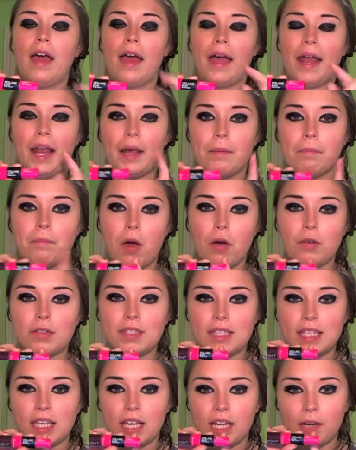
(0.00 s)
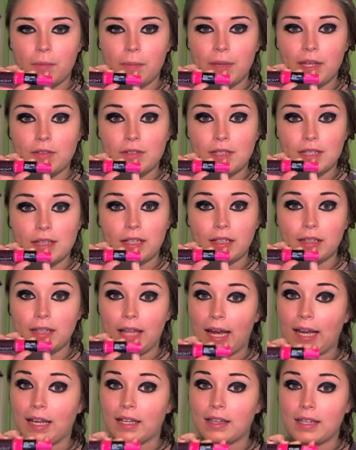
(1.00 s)
and I'm mostly going to be using the
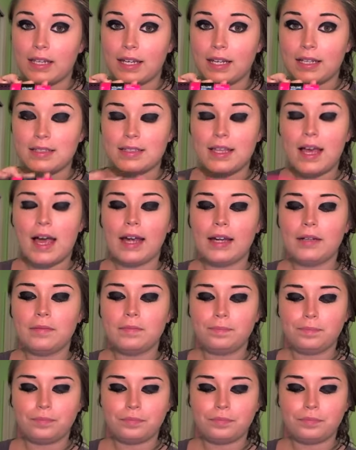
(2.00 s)
lengthening side.